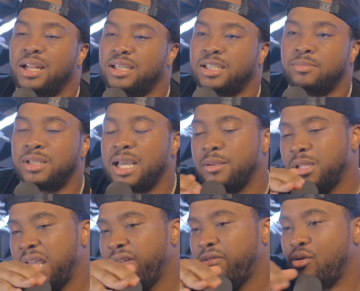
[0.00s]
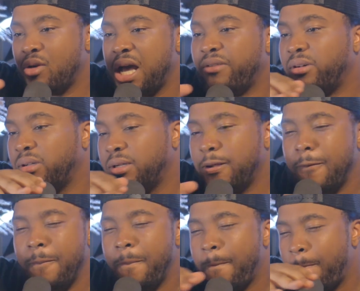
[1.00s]
Sometimes life you're gonna have a
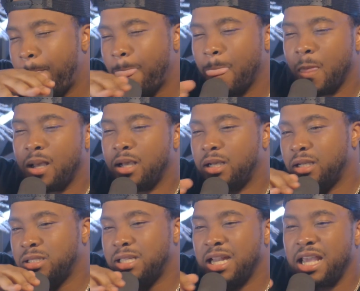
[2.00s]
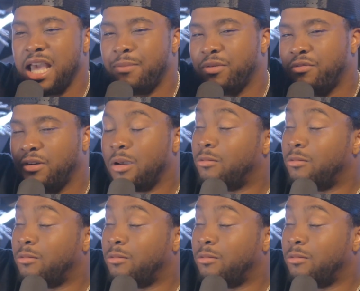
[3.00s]
steady ebb and flow.